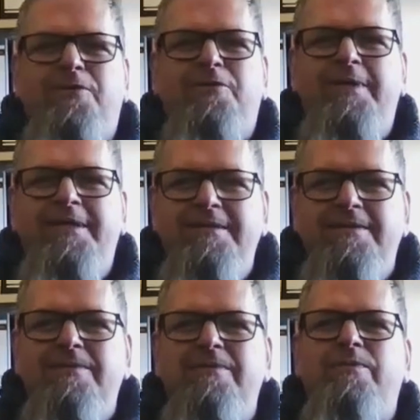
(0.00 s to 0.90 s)
good
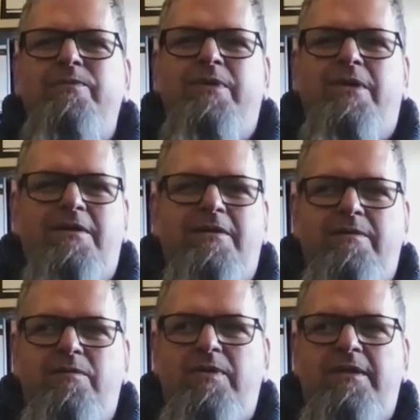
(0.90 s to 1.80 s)
reason,
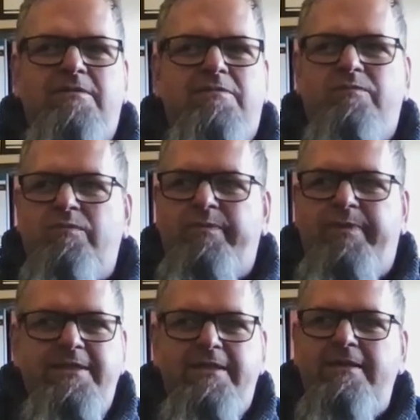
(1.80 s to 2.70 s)
and
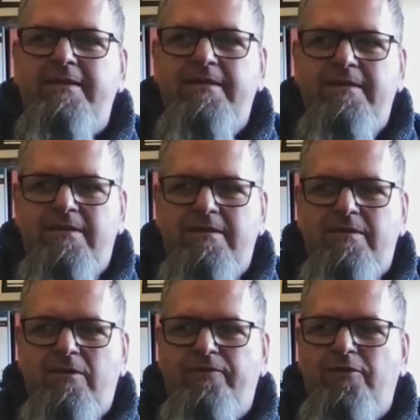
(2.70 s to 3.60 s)
basically a
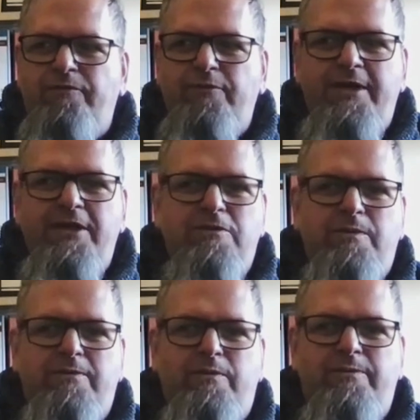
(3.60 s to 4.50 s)
lot of confirmation
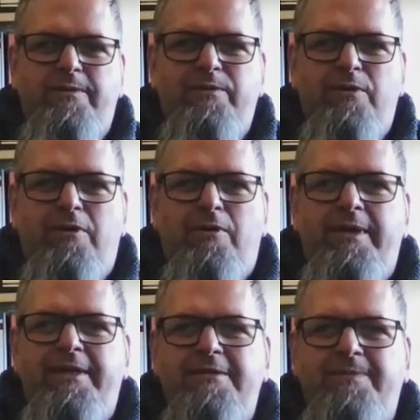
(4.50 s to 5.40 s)
about what we were
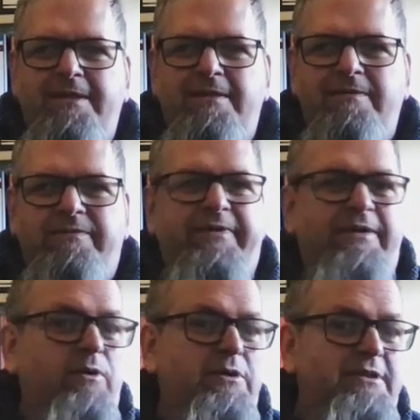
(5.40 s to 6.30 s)
already expecting. They
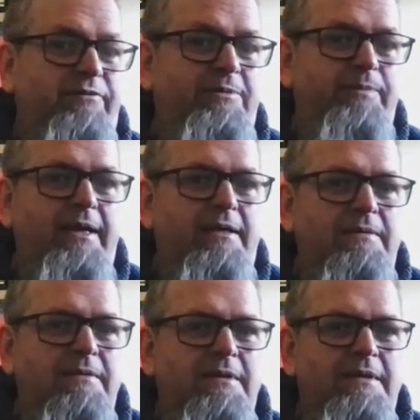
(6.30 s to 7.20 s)
want something back.
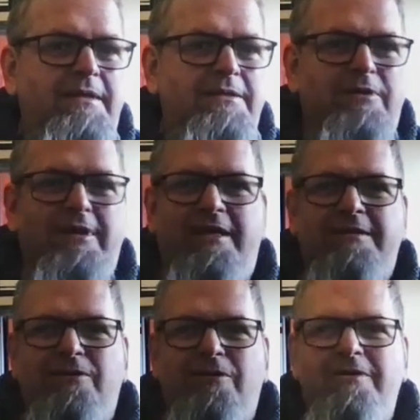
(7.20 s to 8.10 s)
So
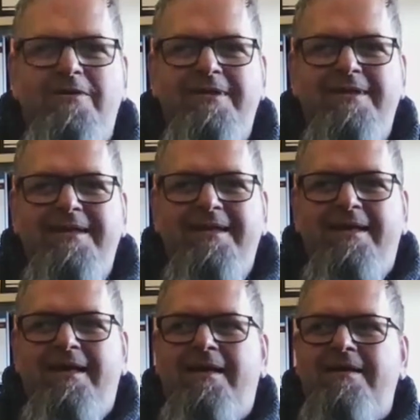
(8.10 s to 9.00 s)
as long
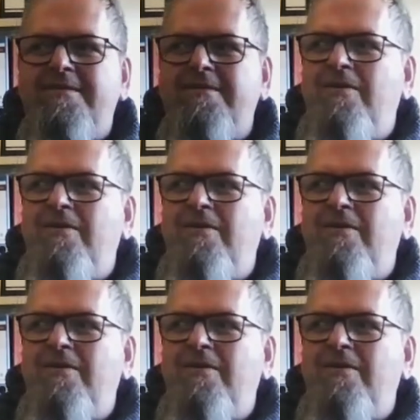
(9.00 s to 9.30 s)
as the